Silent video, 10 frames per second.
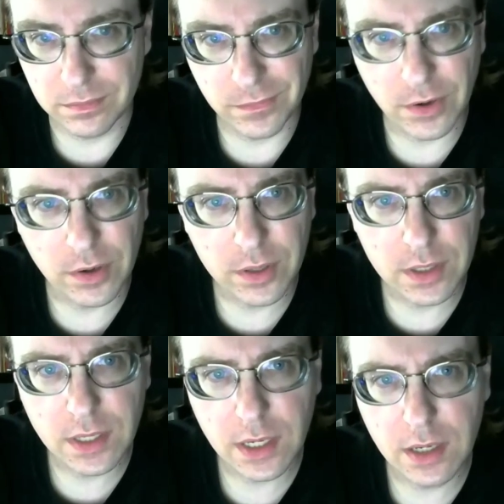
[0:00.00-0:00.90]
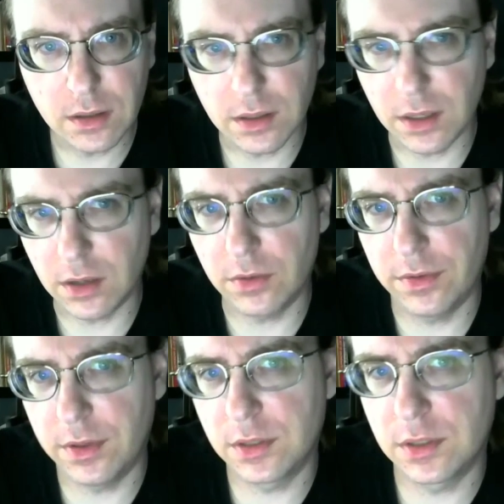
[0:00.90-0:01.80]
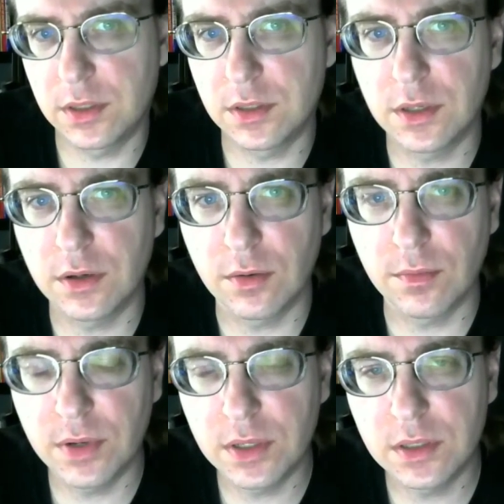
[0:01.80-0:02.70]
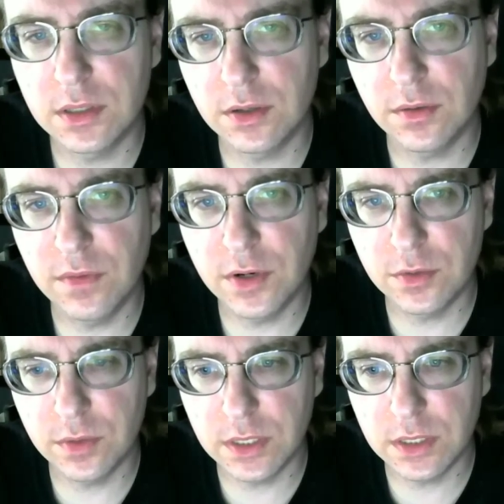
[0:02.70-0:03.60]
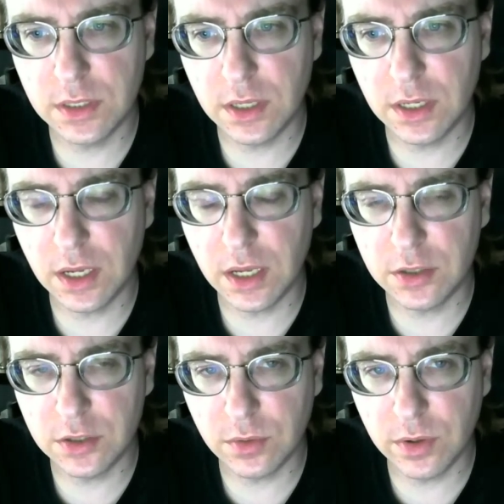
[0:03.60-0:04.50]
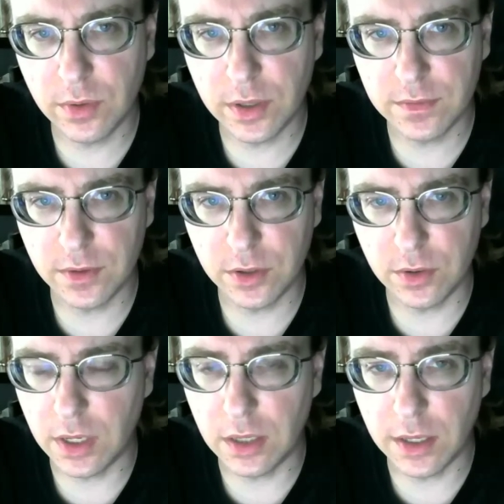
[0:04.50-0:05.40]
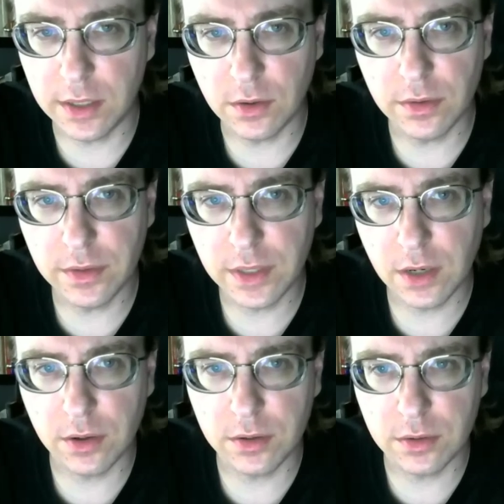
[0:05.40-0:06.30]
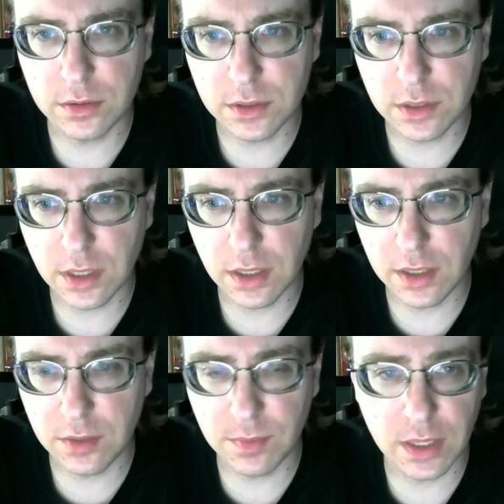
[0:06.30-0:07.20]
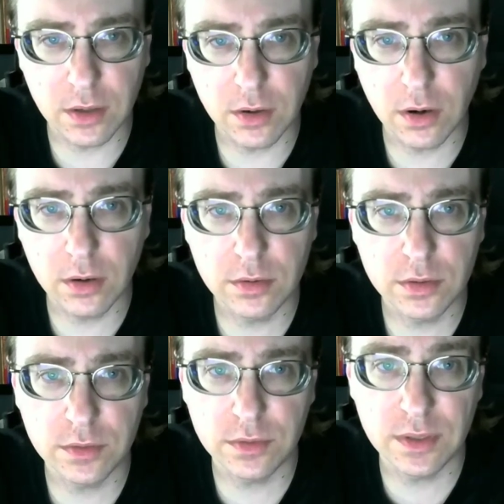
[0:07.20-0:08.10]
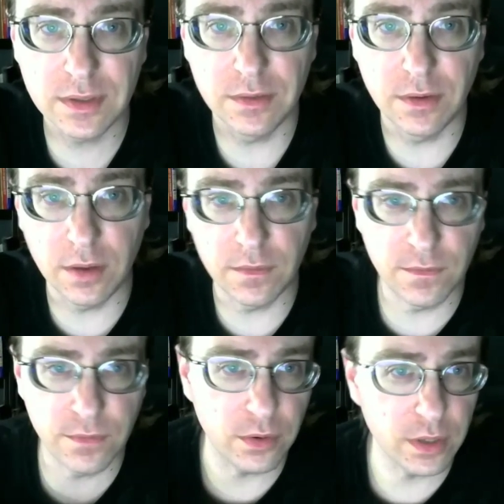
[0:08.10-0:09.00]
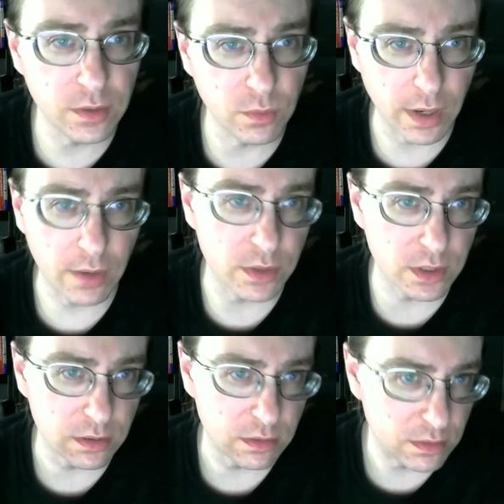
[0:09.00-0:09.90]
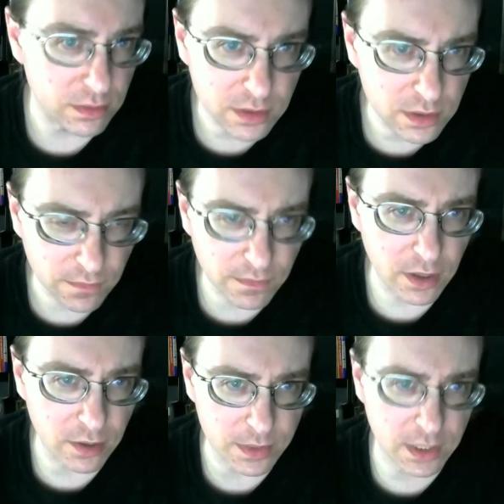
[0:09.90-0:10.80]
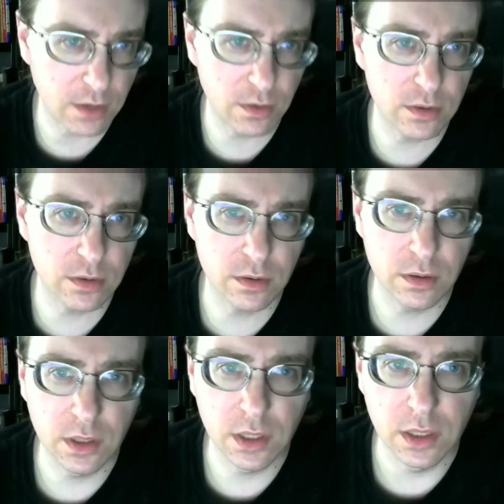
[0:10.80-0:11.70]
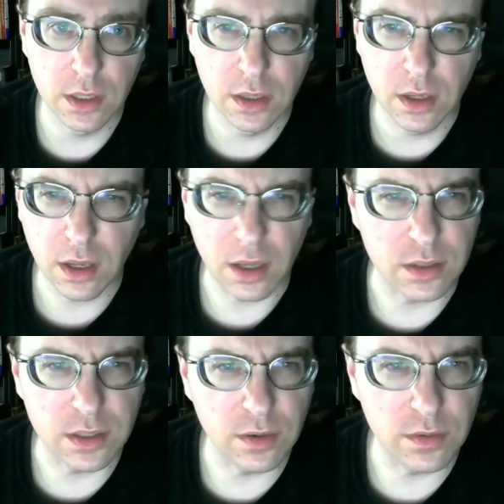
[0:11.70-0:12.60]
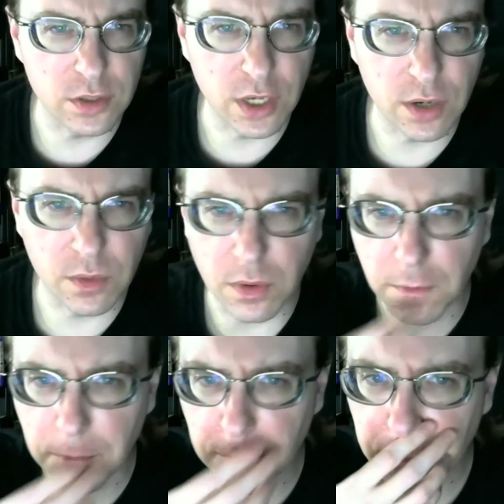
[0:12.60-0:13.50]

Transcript: Very contained, all things considered, but still visually stunning and story-wise very good. I liked all the characters. I liked Peggy Carter. She was a, a fully rounded, developed character. Uh, Ditto the General.